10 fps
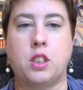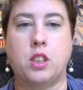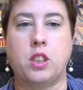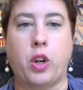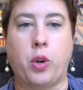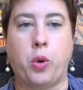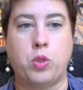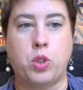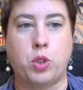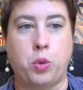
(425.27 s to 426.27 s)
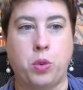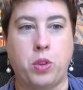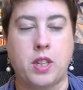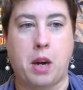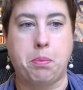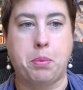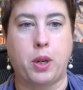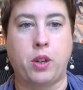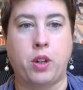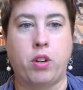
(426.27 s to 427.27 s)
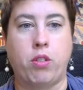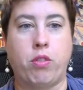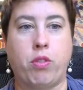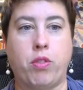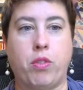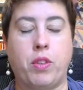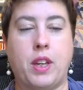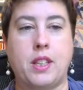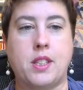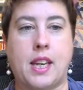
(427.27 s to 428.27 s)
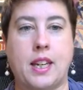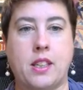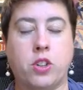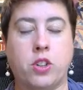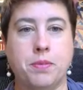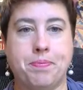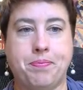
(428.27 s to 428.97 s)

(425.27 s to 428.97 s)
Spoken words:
go to the top of its answer.